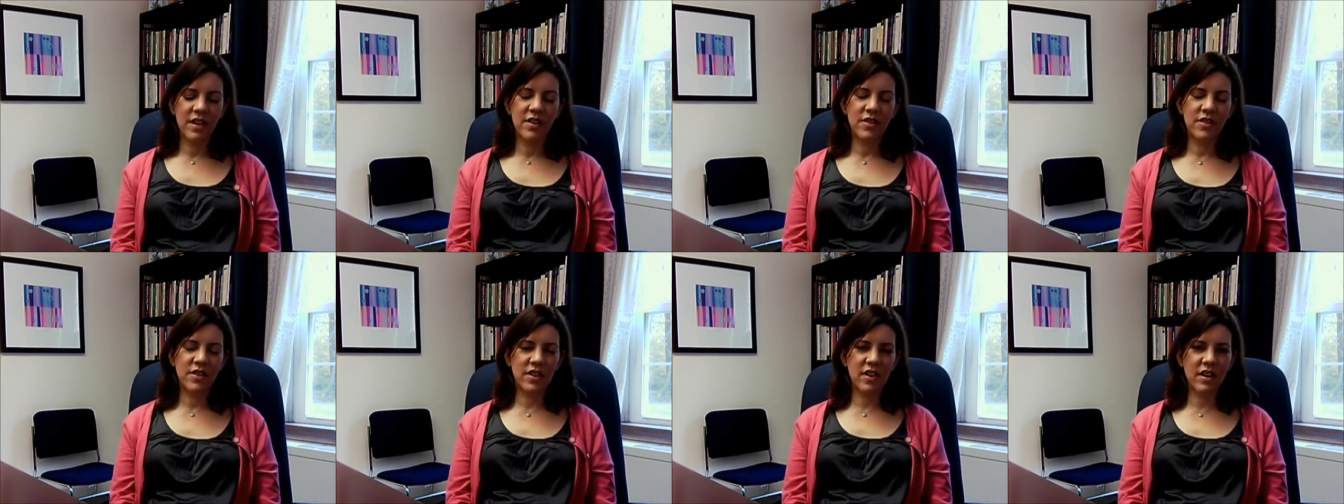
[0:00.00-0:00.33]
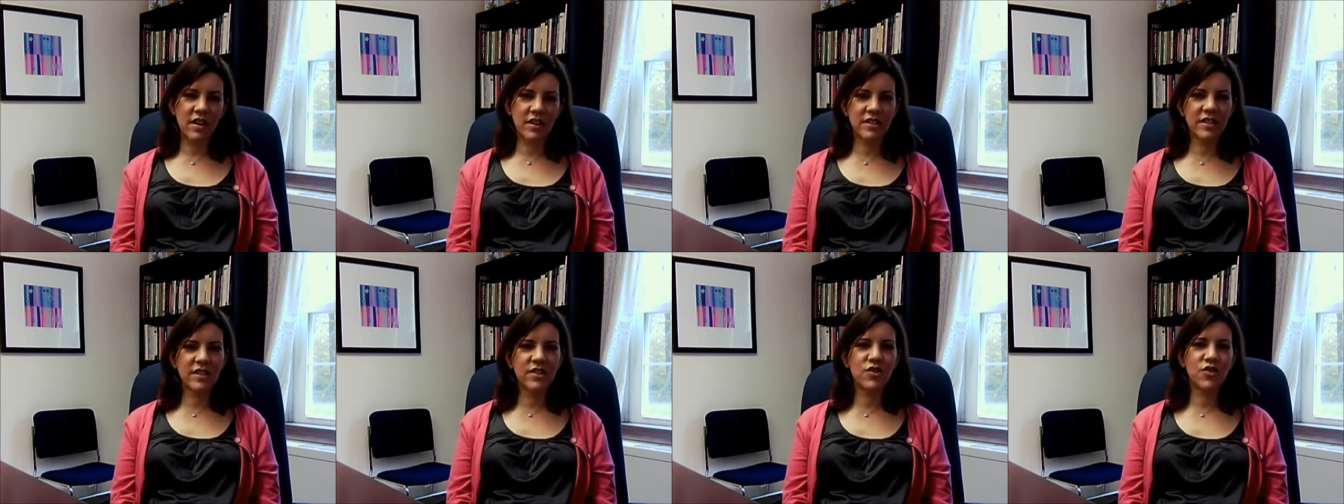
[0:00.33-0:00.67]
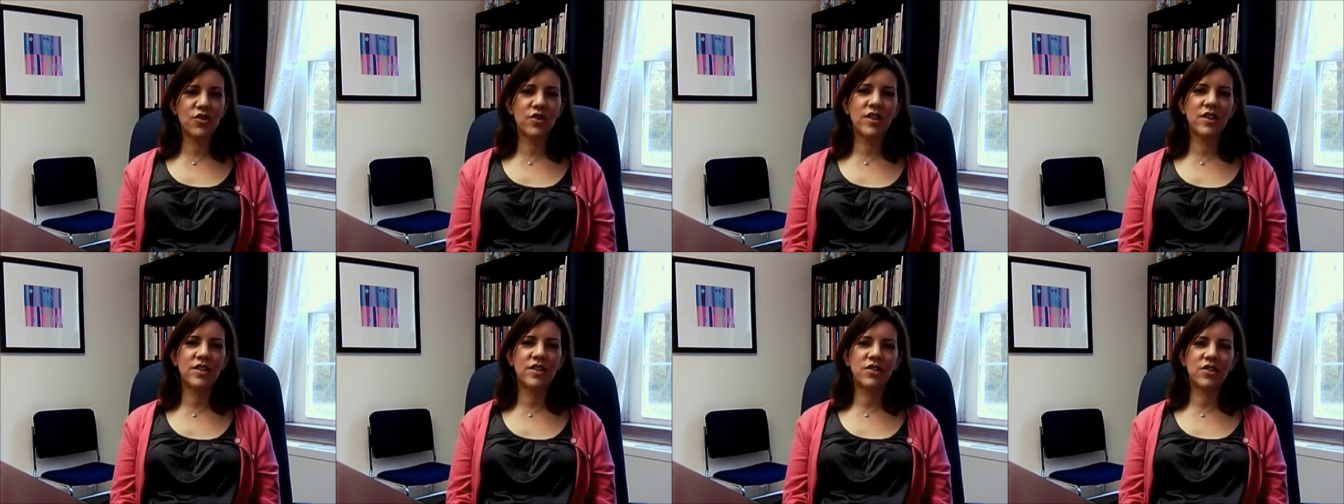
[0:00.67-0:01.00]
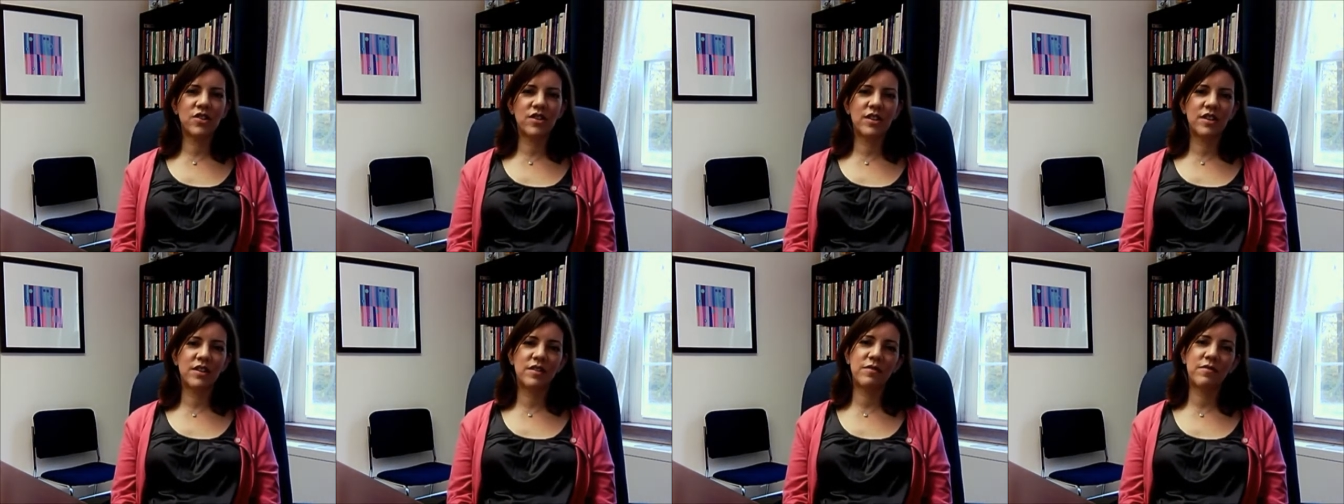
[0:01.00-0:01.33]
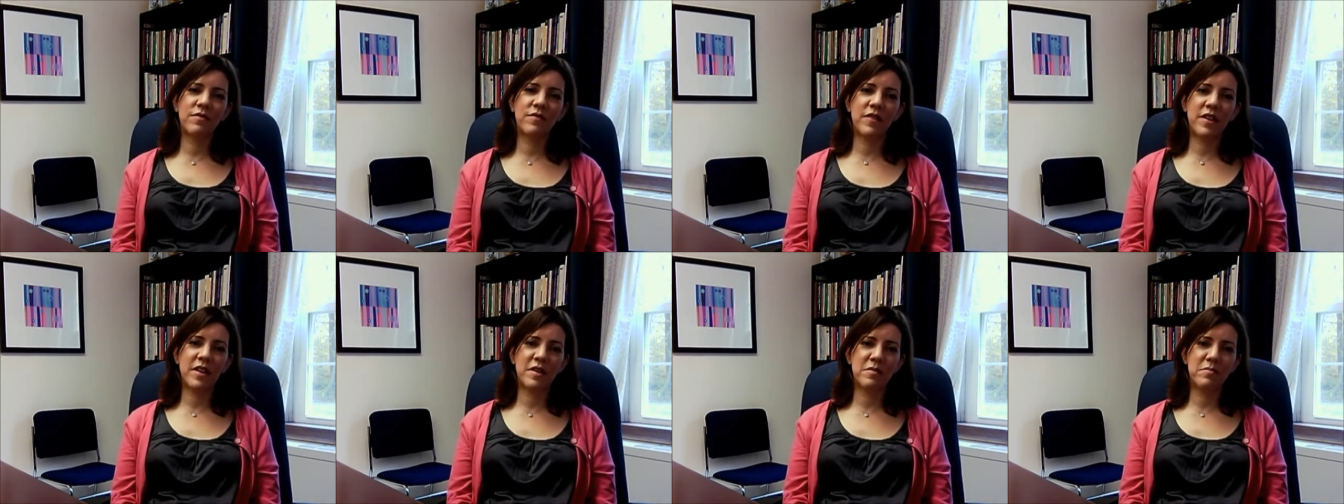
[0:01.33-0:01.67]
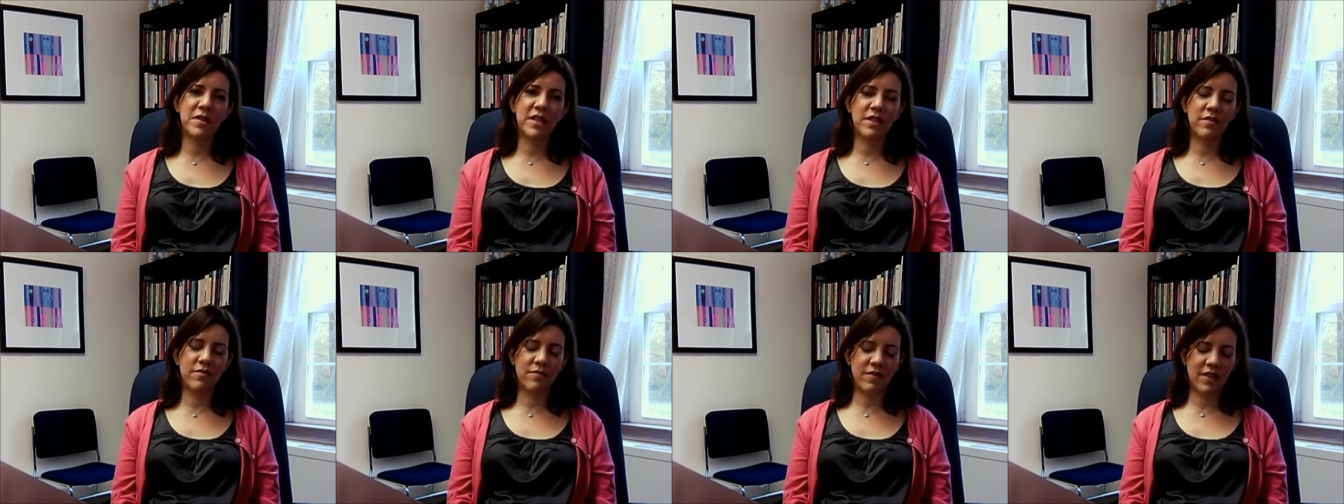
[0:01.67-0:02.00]
The concentration in
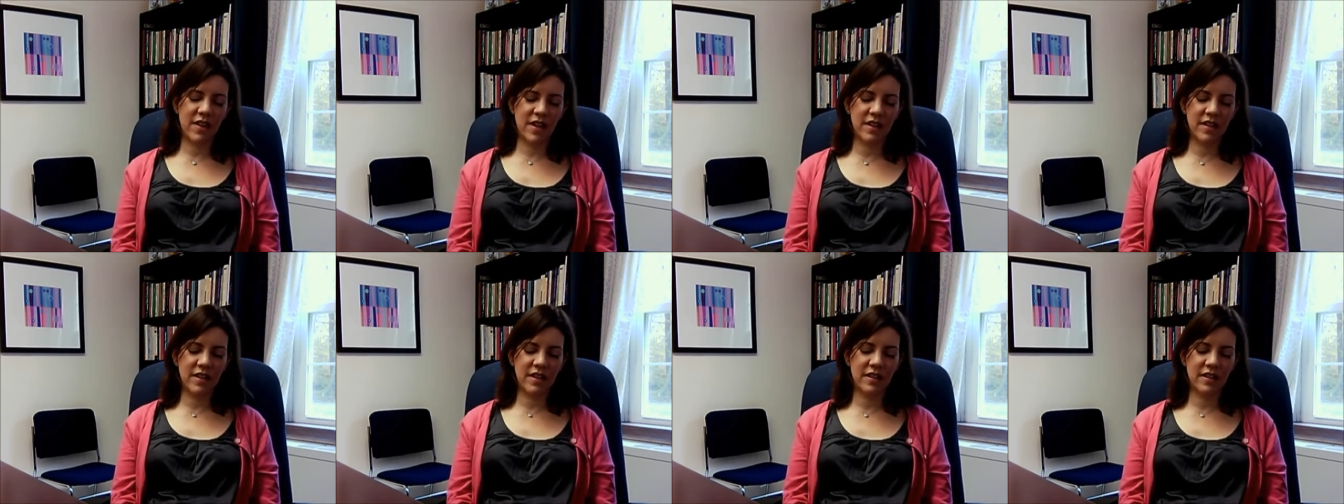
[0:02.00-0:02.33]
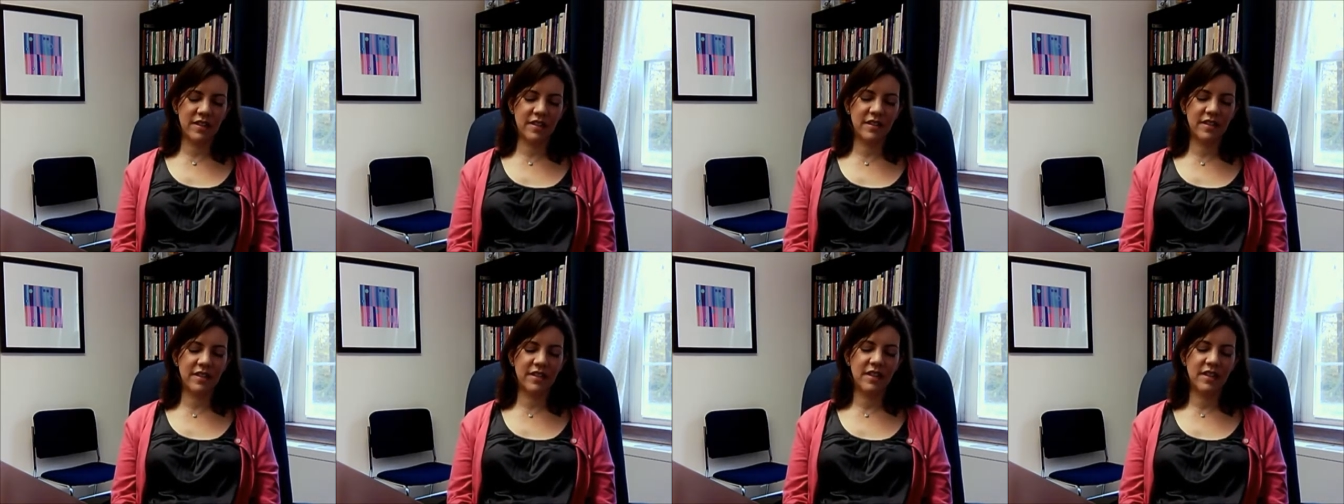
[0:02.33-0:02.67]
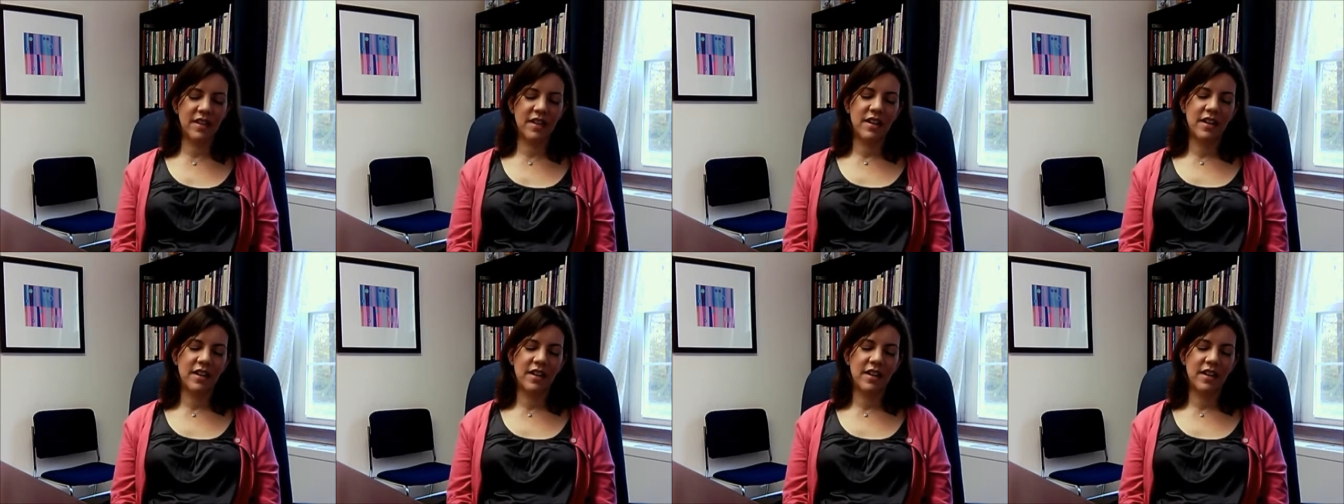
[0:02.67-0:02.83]
family violence